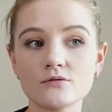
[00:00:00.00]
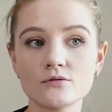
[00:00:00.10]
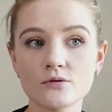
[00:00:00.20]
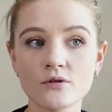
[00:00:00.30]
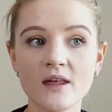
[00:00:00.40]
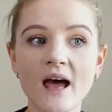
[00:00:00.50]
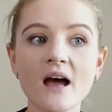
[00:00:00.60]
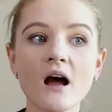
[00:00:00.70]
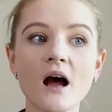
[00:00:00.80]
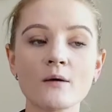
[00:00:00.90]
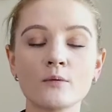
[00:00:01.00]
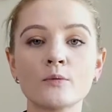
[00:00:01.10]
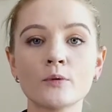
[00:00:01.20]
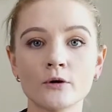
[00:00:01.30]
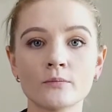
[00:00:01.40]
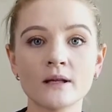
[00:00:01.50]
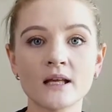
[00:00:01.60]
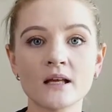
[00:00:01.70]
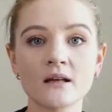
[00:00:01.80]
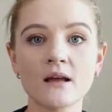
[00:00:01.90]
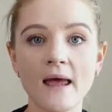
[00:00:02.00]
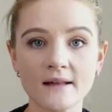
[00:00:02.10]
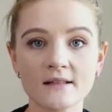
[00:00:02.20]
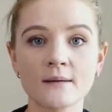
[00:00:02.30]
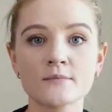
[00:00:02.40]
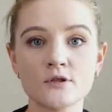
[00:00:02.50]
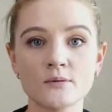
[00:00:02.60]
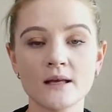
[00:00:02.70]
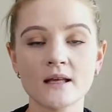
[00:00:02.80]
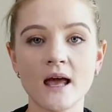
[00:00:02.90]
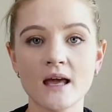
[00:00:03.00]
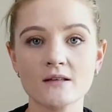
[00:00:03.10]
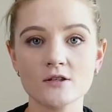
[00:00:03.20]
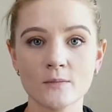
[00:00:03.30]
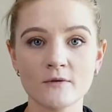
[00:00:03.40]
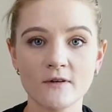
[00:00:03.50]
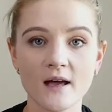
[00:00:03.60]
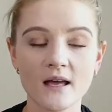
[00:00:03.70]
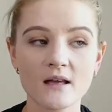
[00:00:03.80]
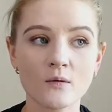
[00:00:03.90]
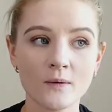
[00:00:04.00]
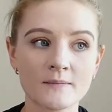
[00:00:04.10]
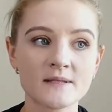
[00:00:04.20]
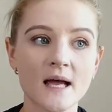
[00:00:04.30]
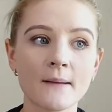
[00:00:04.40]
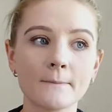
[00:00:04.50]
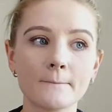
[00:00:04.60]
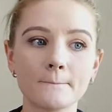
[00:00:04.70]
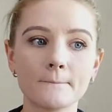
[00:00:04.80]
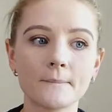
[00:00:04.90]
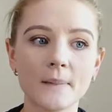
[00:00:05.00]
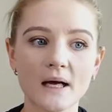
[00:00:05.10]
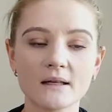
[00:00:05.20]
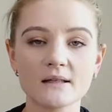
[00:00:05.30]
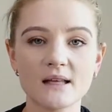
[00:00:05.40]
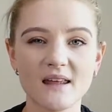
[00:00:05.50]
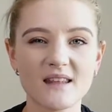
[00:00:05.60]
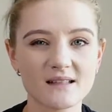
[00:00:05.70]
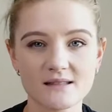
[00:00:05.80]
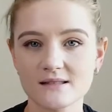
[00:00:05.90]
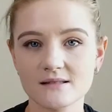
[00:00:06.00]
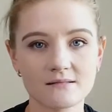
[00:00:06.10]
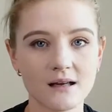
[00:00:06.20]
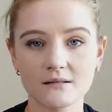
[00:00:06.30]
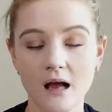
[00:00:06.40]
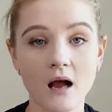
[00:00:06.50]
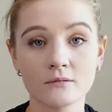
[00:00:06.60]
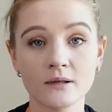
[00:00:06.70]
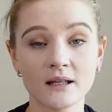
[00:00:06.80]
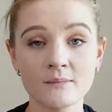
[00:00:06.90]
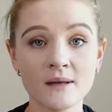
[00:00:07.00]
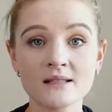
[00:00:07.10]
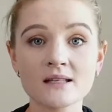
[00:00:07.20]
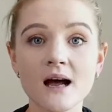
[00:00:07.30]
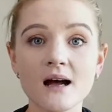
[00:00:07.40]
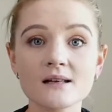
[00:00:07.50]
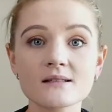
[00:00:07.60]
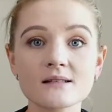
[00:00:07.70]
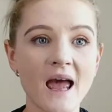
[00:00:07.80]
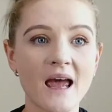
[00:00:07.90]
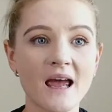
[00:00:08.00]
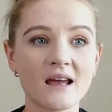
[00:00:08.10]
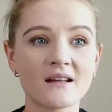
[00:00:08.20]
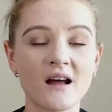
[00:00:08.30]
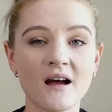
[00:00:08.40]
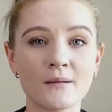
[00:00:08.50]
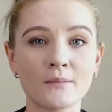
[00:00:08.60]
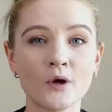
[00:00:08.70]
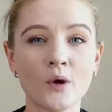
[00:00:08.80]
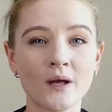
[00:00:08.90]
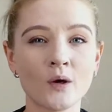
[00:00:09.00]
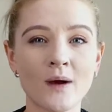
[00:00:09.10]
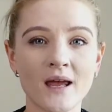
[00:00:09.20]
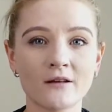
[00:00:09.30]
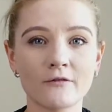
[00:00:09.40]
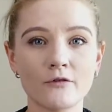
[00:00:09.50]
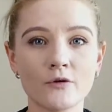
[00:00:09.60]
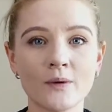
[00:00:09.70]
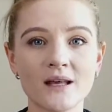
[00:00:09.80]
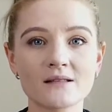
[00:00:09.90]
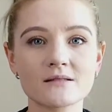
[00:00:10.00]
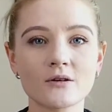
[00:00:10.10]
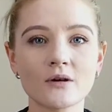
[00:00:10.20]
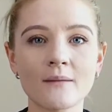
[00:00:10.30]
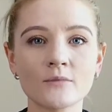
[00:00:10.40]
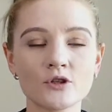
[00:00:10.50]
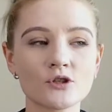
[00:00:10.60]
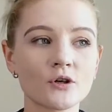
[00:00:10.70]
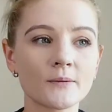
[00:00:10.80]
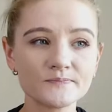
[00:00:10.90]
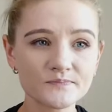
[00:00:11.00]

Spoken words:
do that, I will probably end up doing a Shopify website. But yeah, that's a really big task, and I'm going away in a few weeks, so I'm not sure.